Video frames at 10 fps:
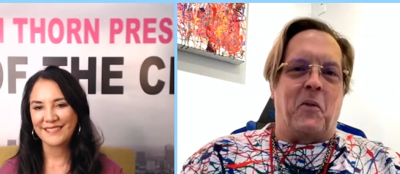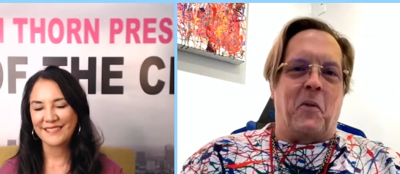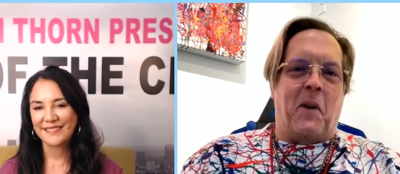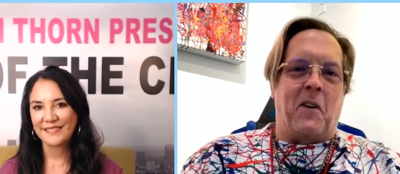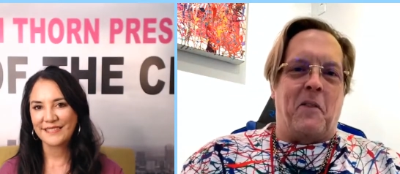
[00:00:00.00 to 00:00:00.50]

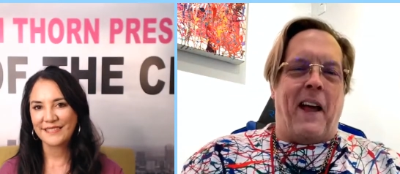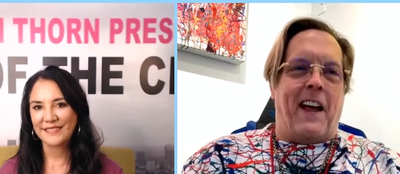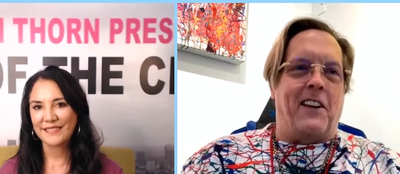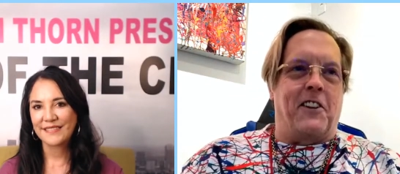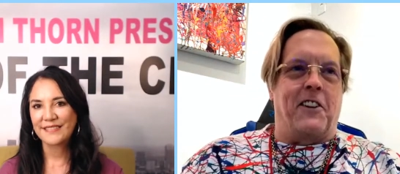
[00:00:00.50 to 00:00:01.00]
Speaker 1: wearing
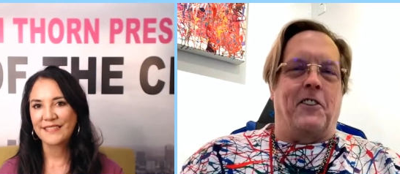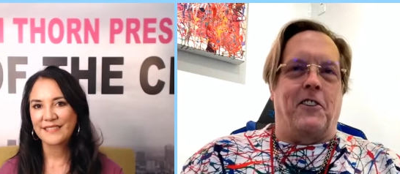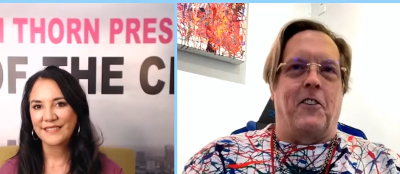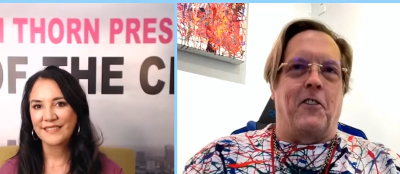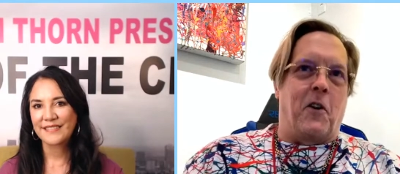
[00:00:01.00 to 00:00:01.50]
masks. Uh,
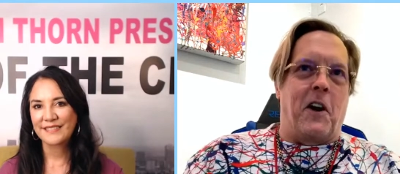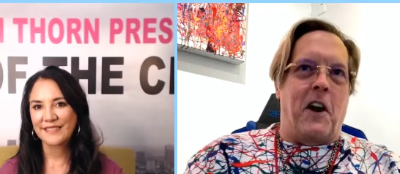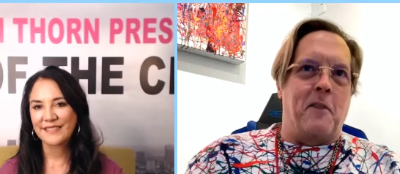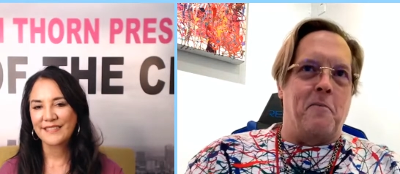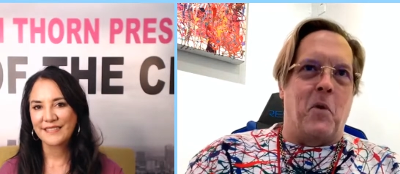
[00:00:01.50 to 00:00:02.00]
there are a
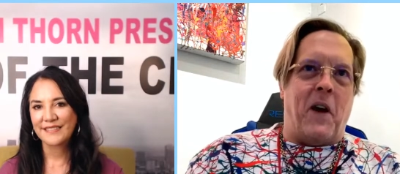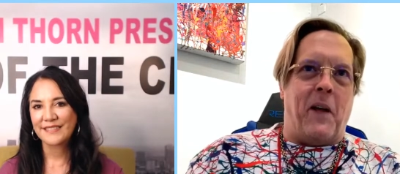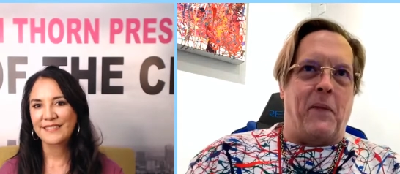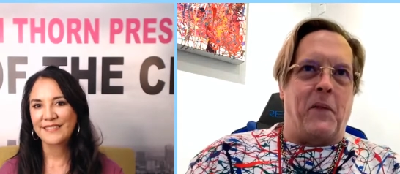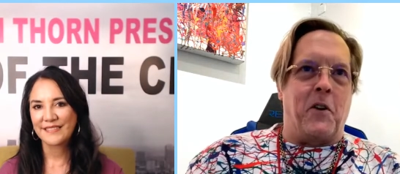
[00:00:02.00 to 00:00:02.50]
lot more
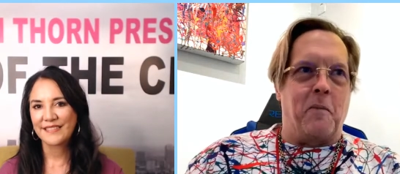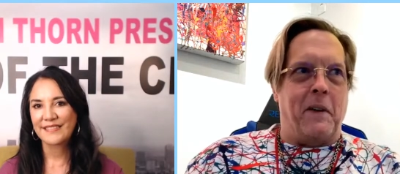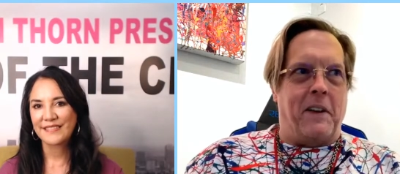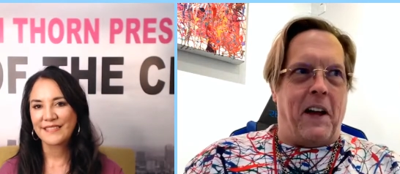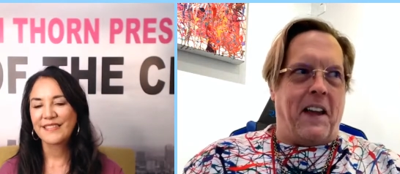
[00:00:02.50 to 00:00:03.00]
out there,
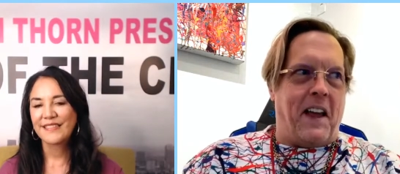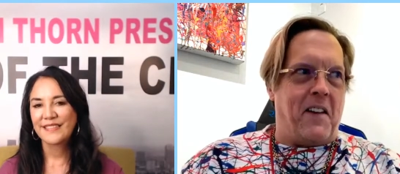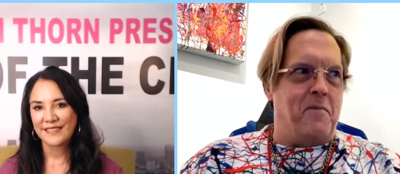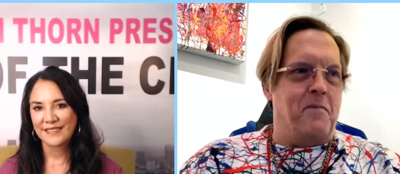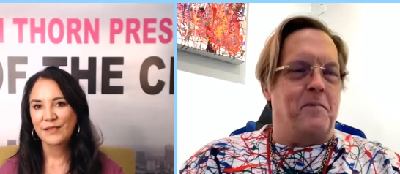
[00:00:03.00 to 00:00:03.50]
but I
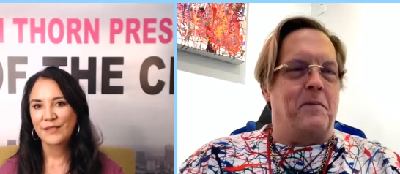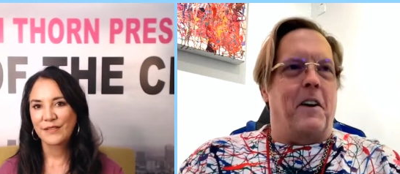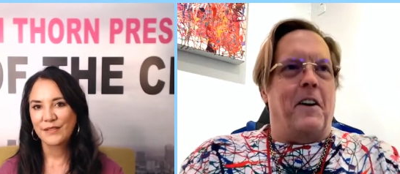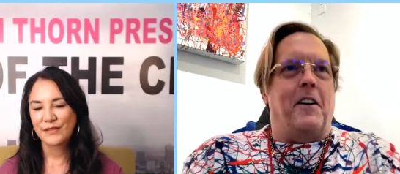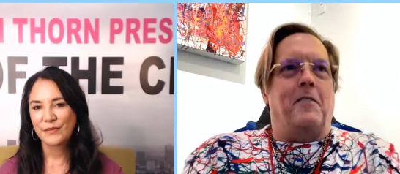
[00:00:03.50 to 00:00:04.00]
have.
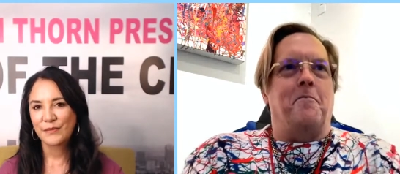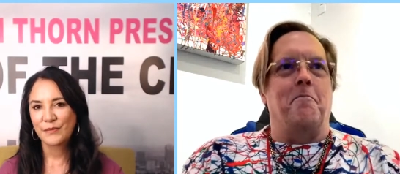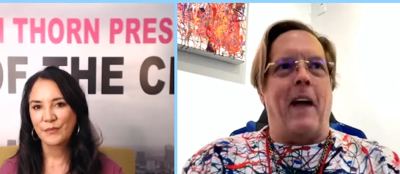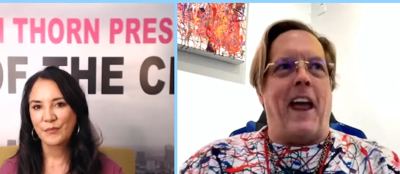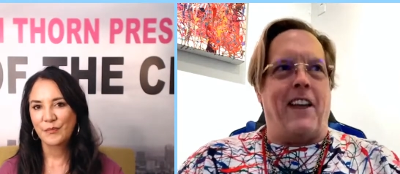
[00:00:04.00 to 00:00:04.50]
Uh,
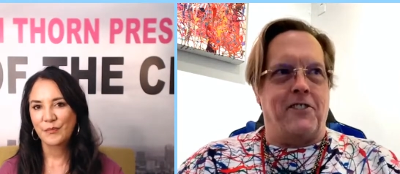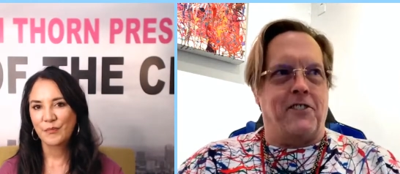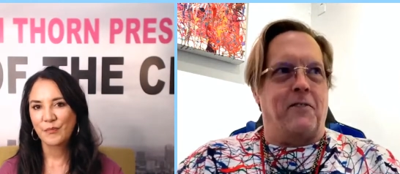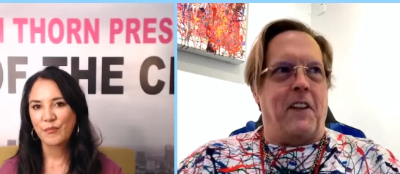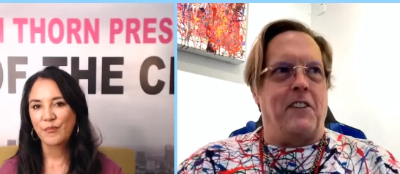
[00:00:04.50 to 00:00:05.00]
math
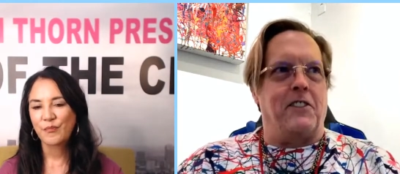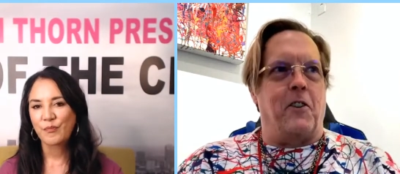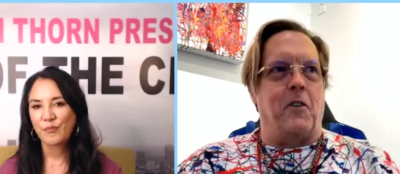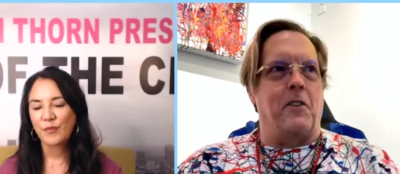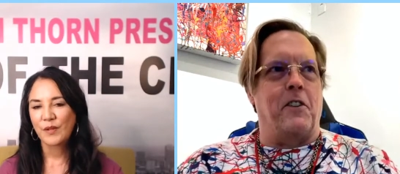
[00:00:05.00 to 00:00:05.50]
that
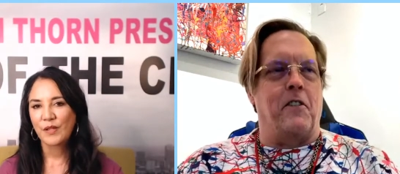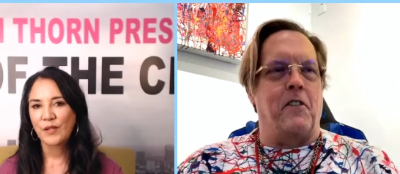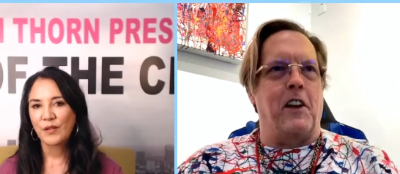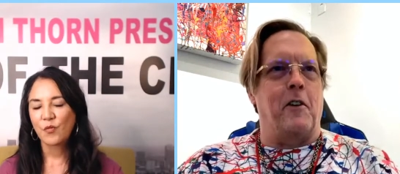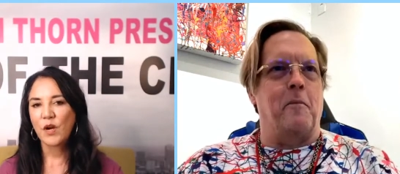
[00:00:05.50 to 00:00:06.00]
uh,
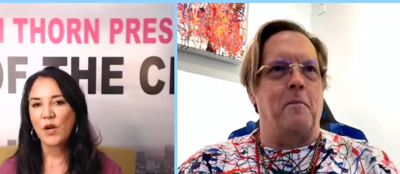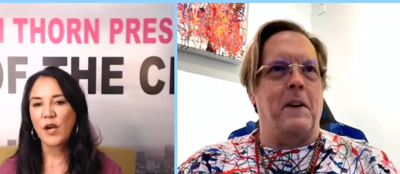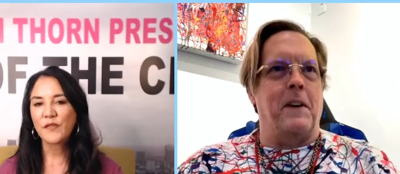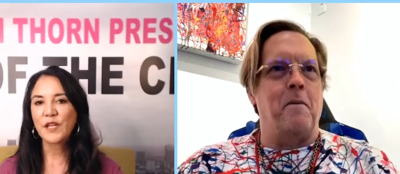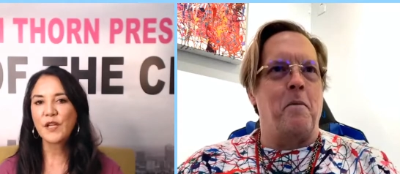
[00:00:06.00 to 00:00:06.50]
developed.
Speaker 2: Well, I
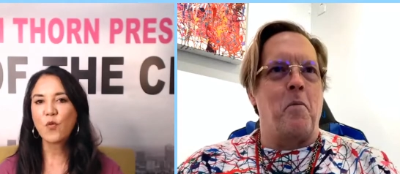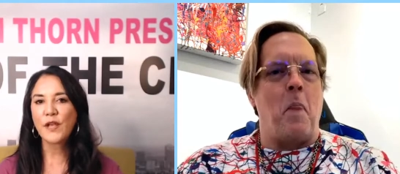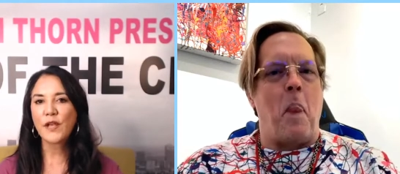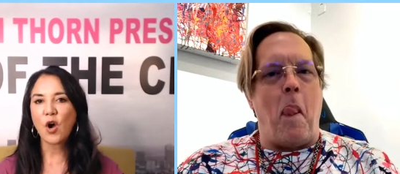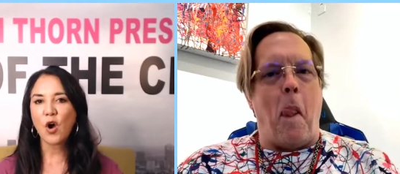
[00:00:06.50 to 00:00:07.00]
think we
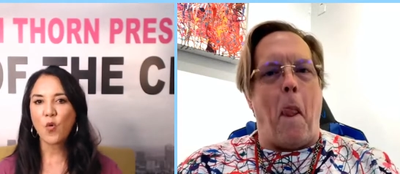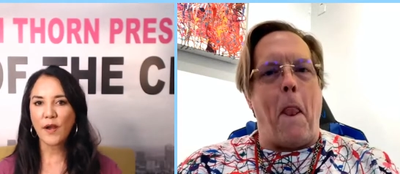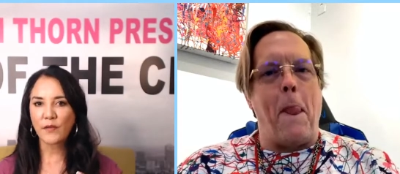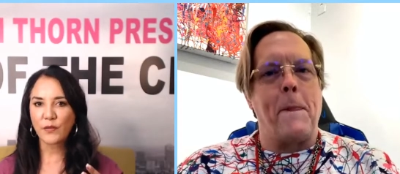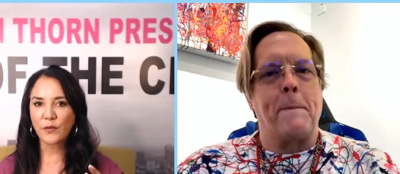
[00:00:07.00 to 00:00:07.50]
all
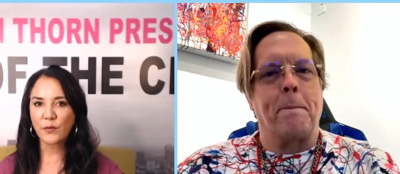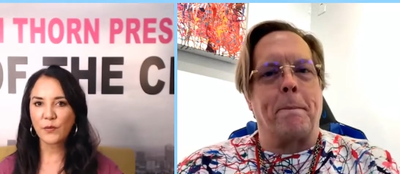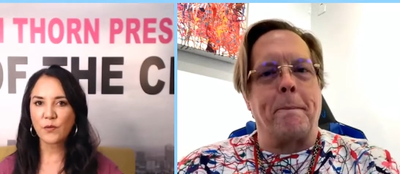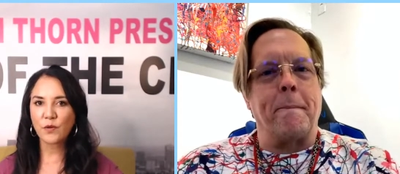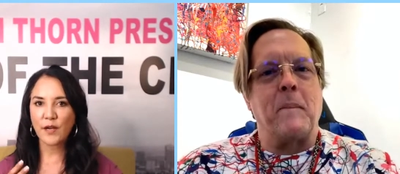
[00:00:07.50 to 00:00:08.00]
went
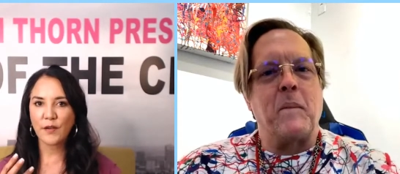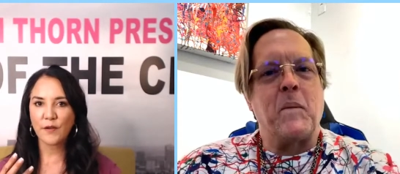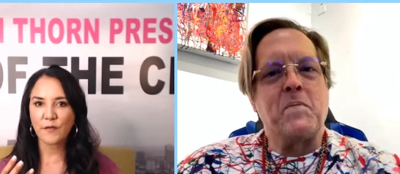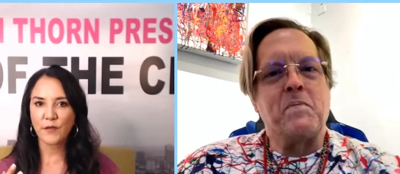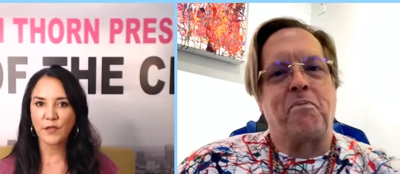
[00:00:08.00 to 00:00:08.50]
through kind
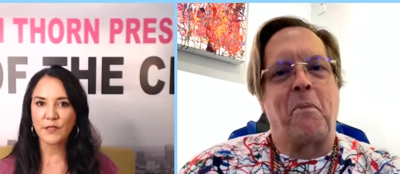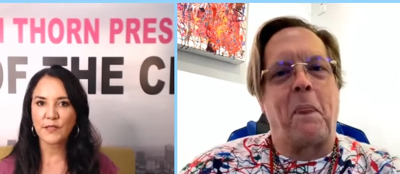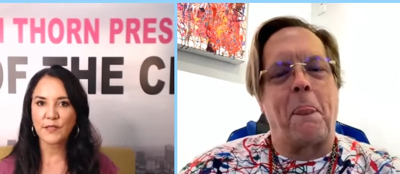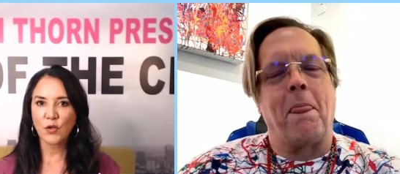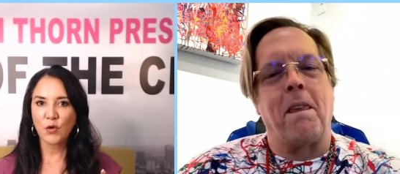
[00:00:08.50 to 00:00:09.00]
of
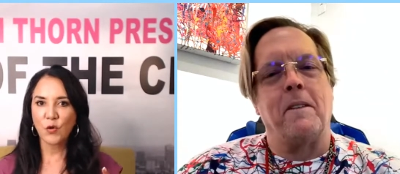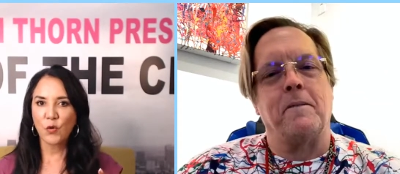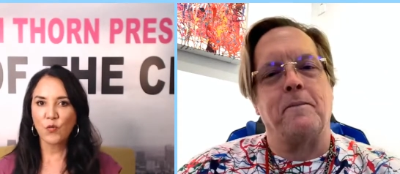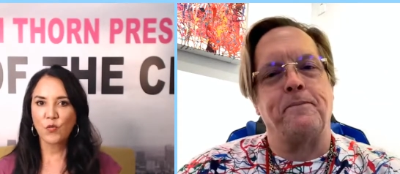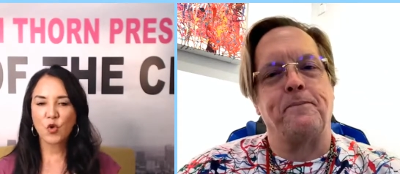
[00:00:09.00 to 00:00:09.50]
this
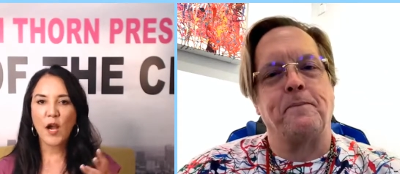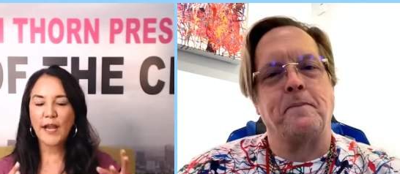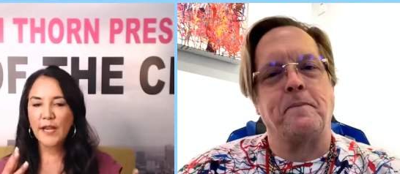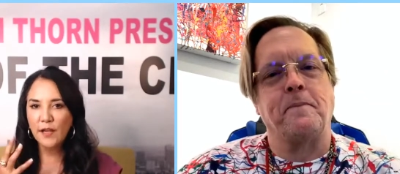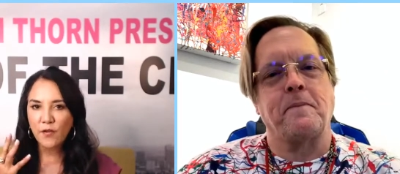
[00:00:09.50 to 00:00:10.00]

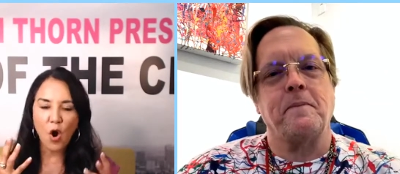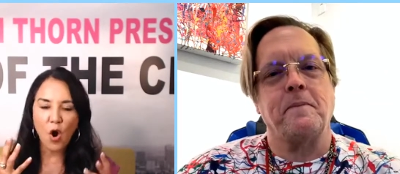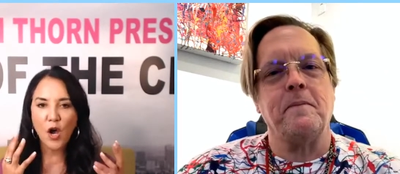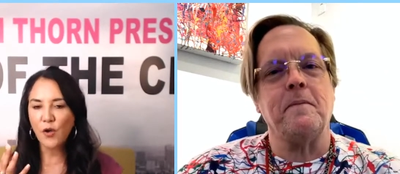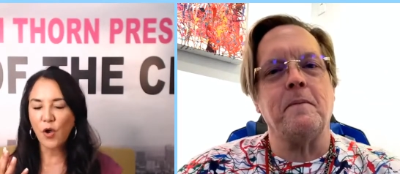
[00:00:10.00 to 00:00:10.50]
trying
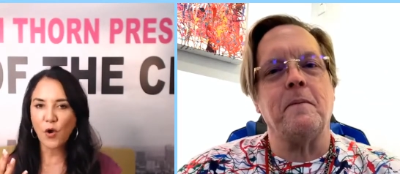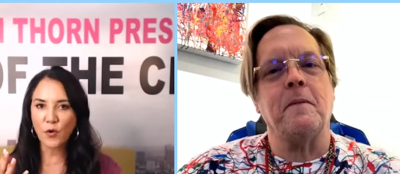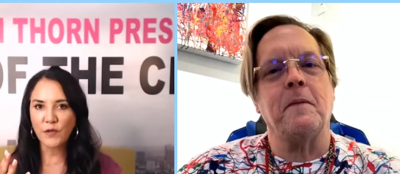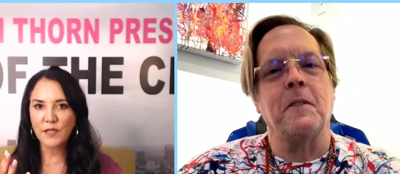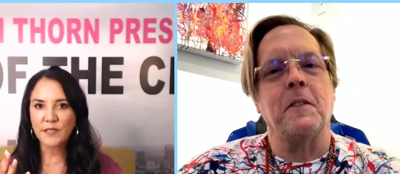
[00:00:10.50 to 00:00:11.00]
on all
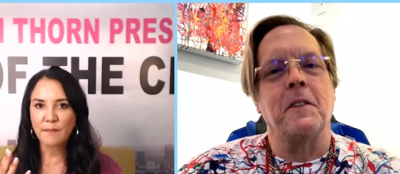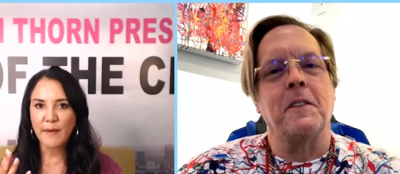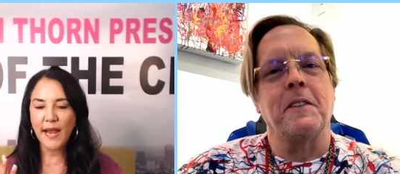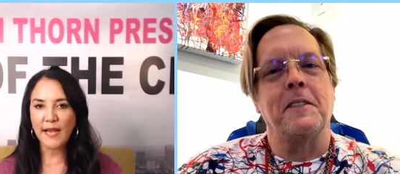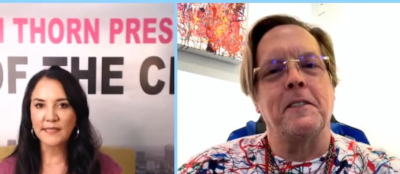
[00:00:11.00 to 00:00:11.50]
these
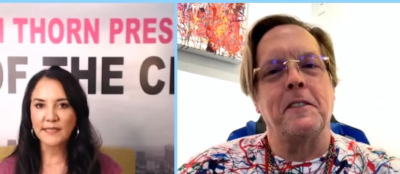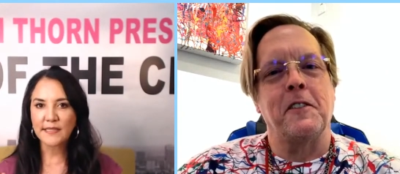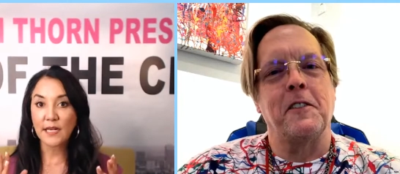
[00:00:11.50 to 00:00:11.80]
masks, and